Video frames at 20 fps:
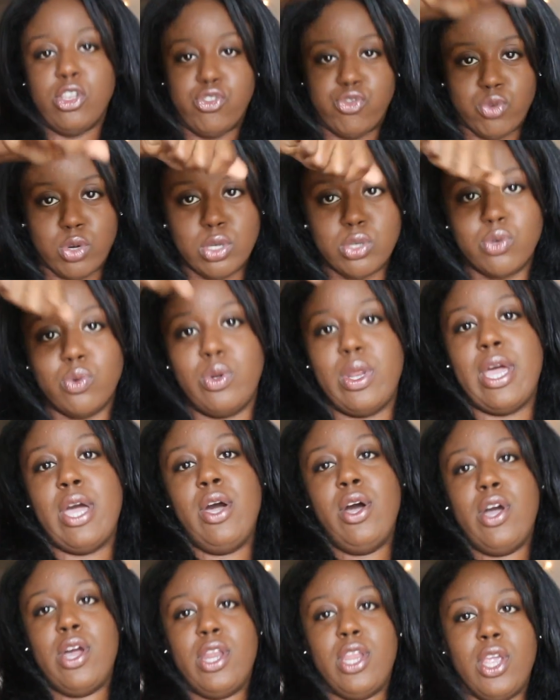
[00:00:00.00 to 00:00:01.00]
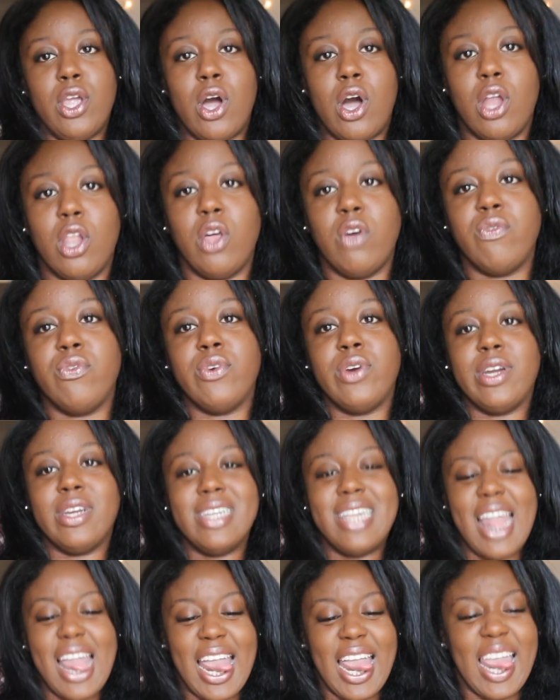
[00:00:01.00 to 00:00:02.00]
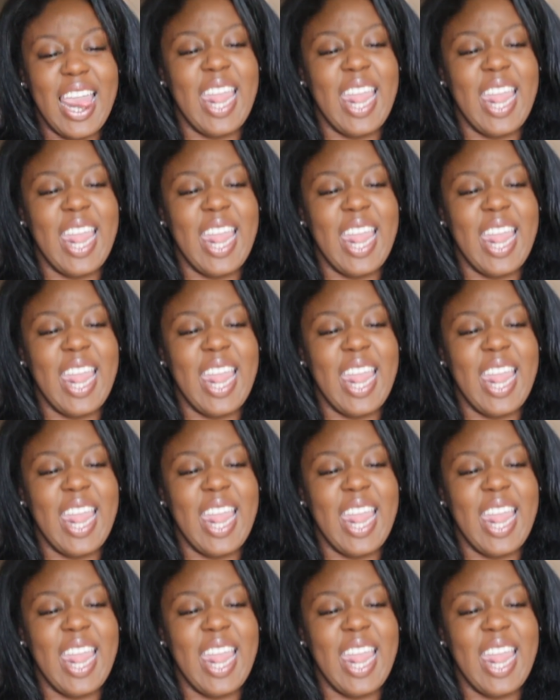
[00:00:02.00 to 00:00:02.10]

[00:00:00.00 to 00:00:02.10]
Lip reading: Drizzle that honey all over it,